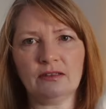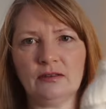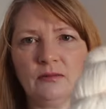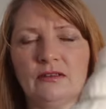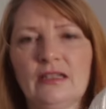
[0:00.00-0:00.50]

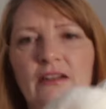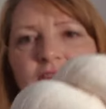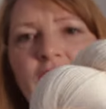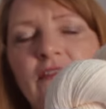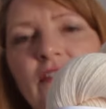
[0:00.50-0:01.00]
This was a
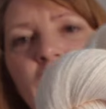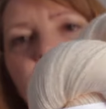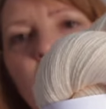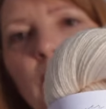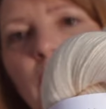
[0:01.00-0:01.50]
leftover
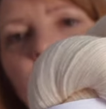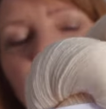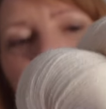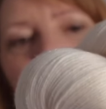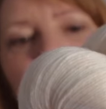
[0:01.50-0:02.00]
from
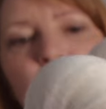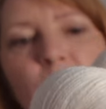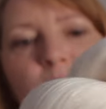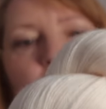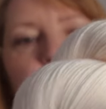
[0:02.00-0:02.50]
a
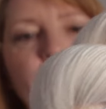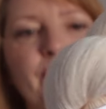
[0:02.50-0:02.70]
jumper.